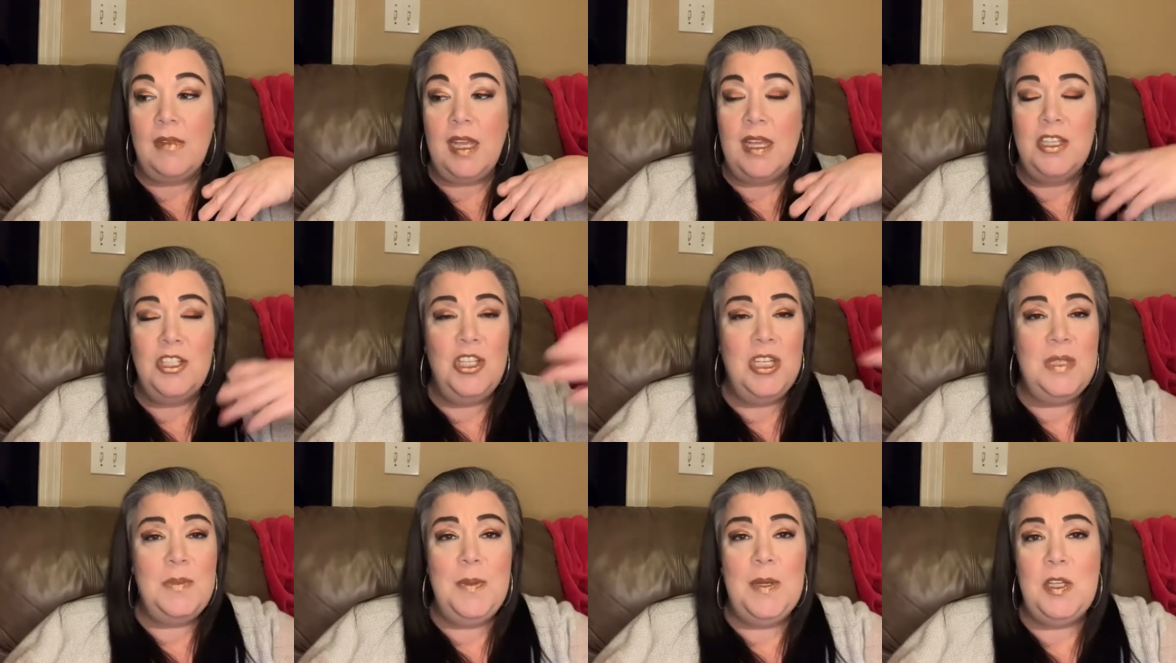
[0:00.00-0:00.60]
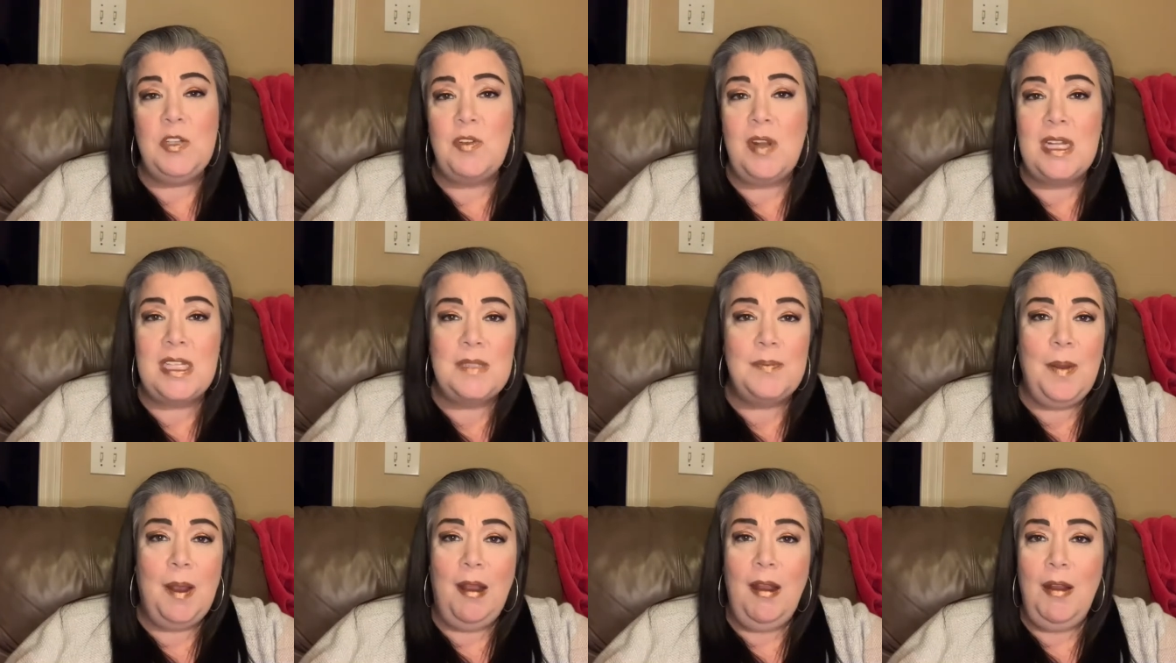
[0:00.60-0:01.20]
just be
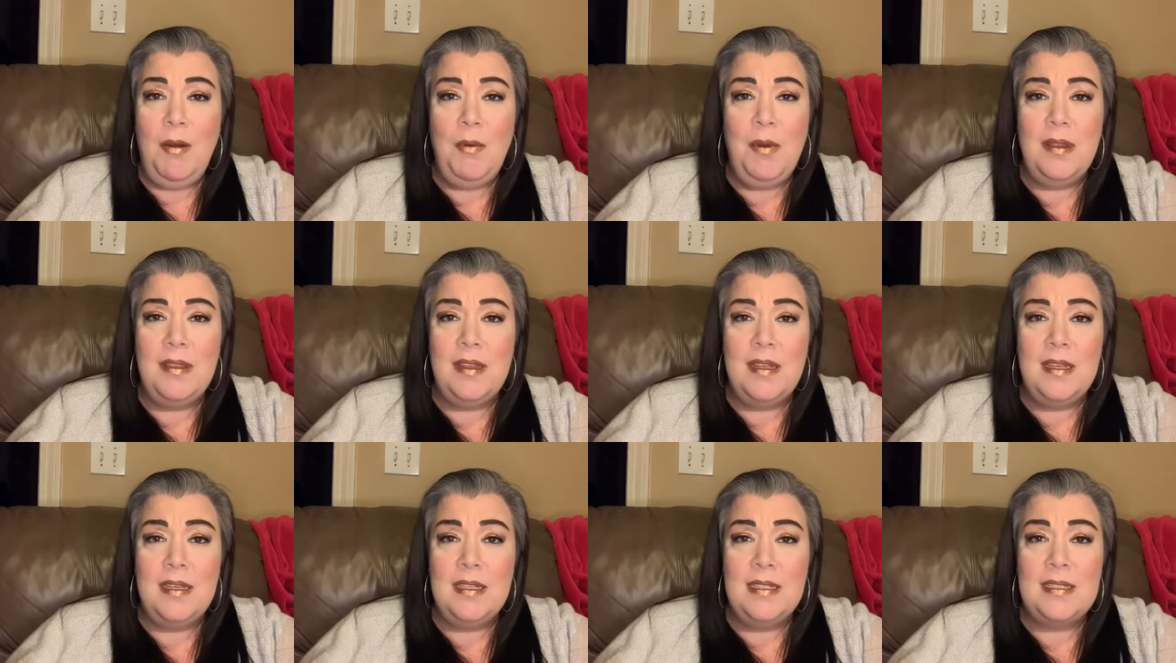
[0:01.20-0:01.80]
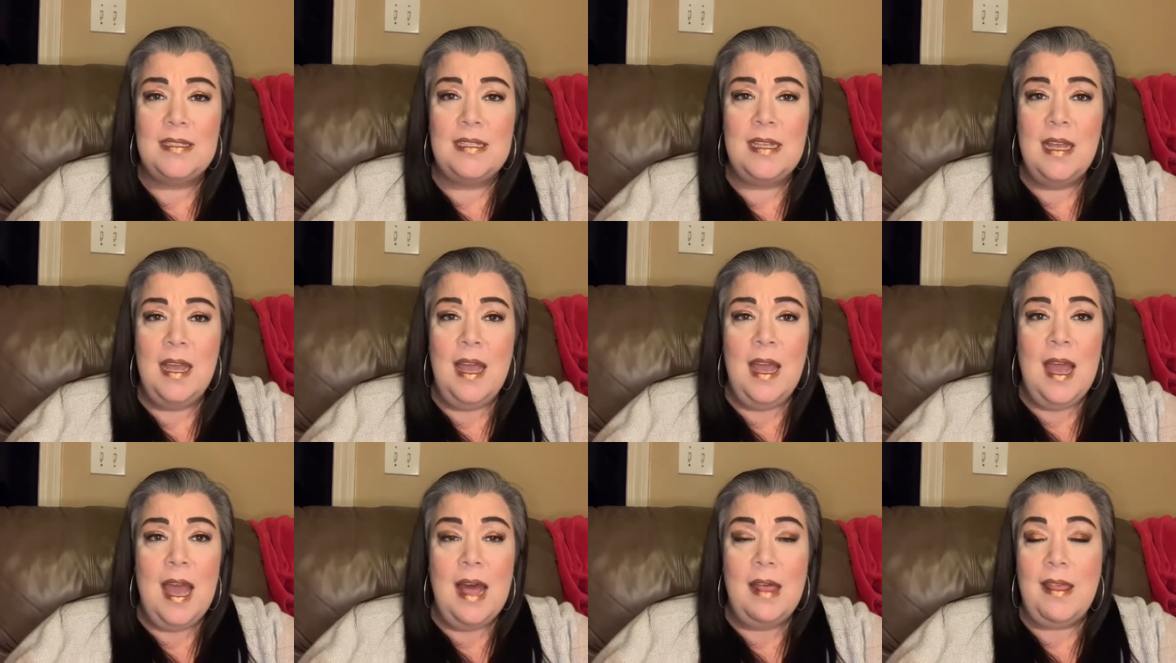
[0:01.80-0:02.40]
transparent with us.
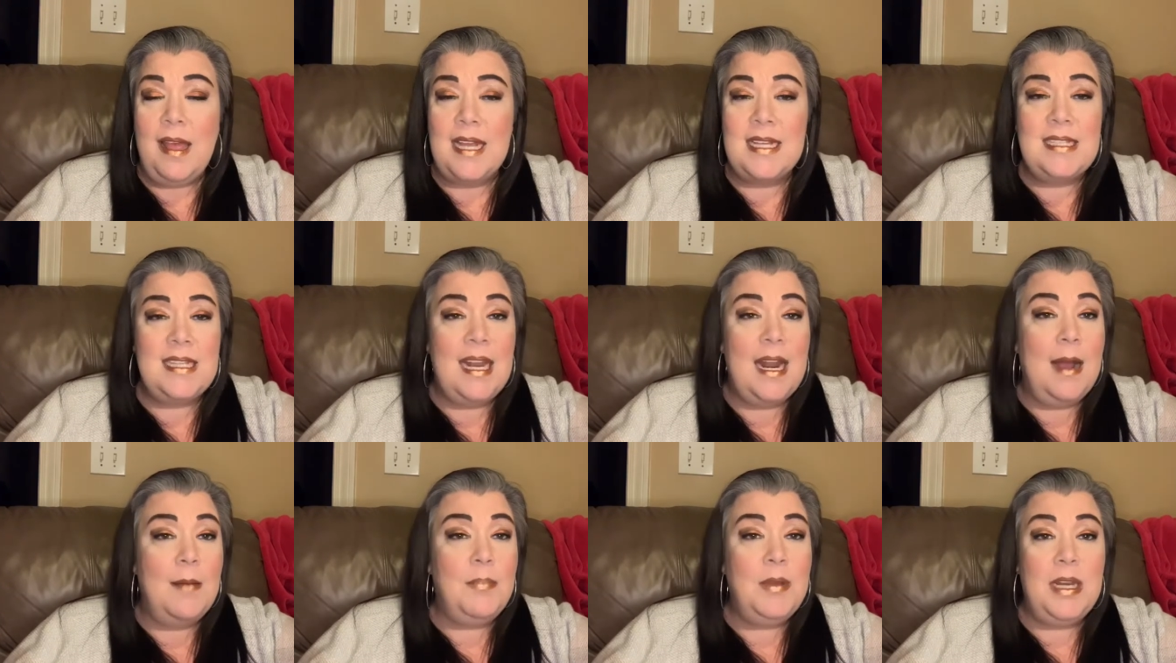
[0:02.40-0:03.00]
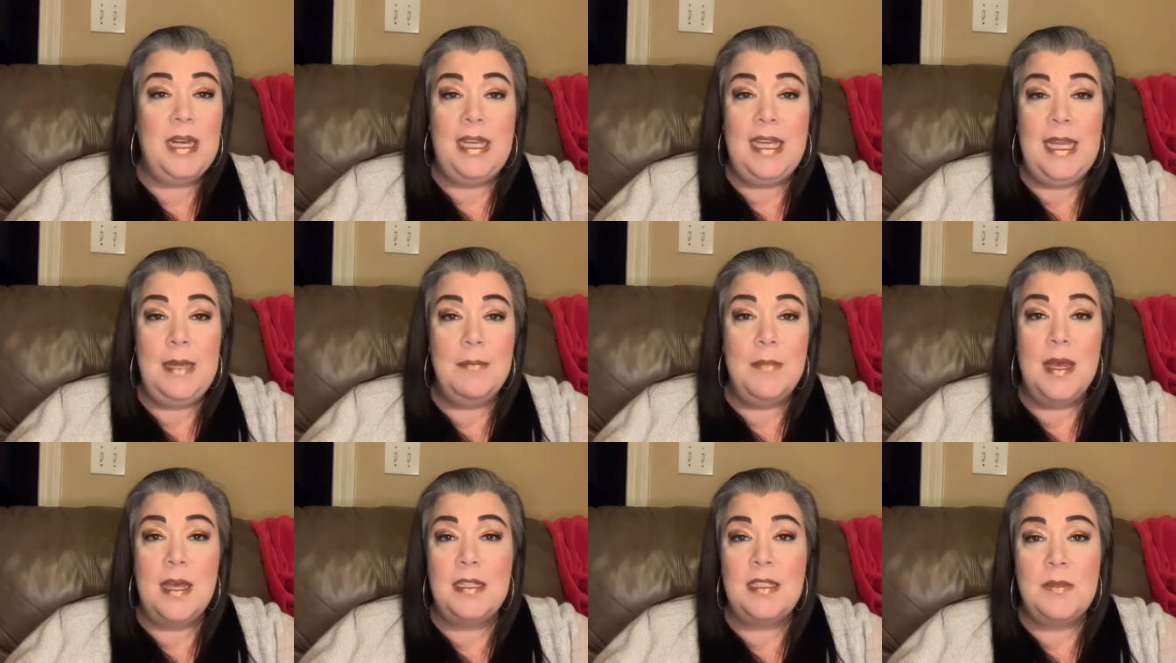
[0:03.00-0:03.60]
Like I said, I'm going to keep
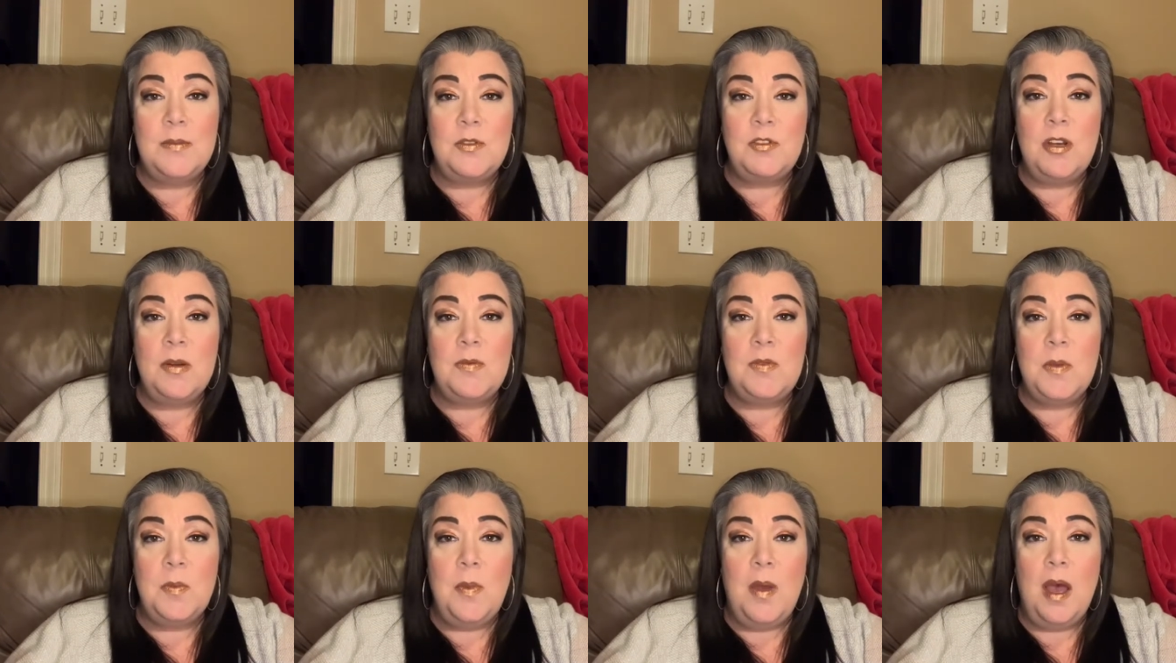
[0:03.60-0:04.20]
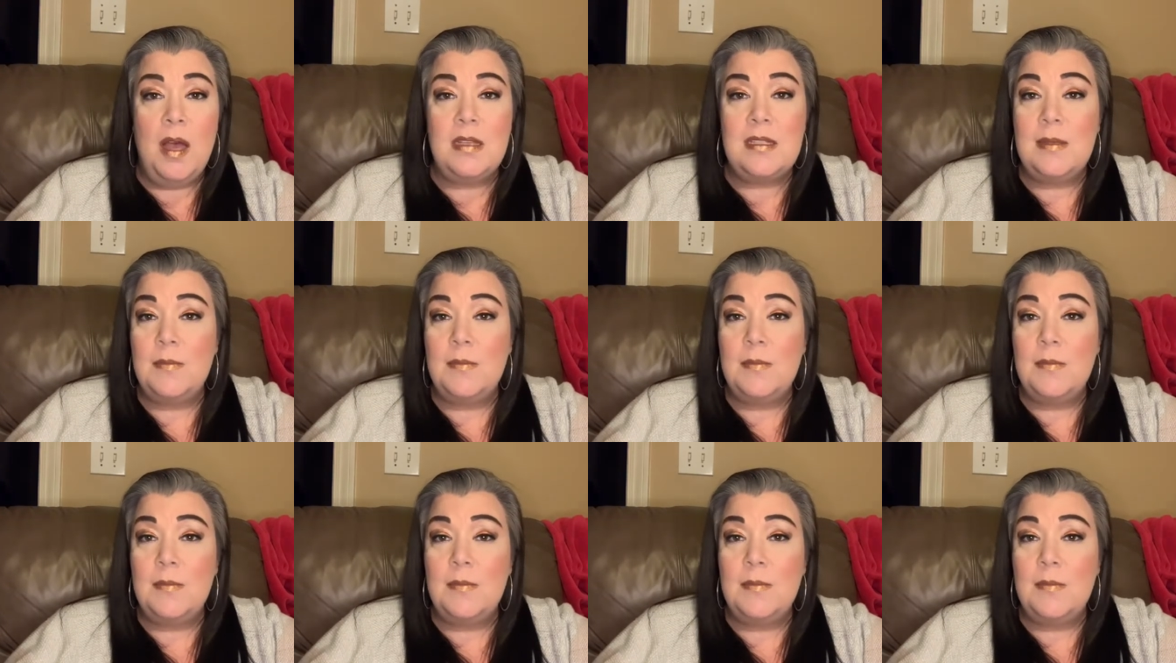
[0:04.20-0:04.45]
my subscription box.